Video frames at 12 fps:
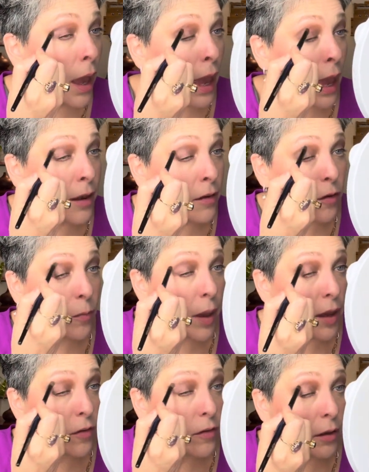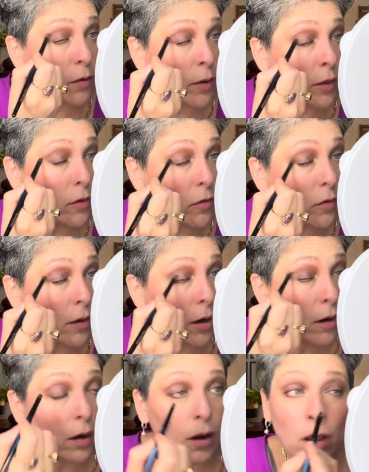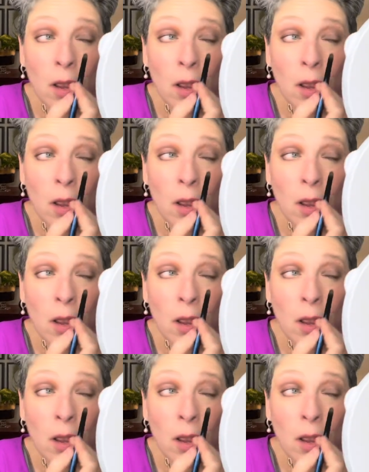And especially when you start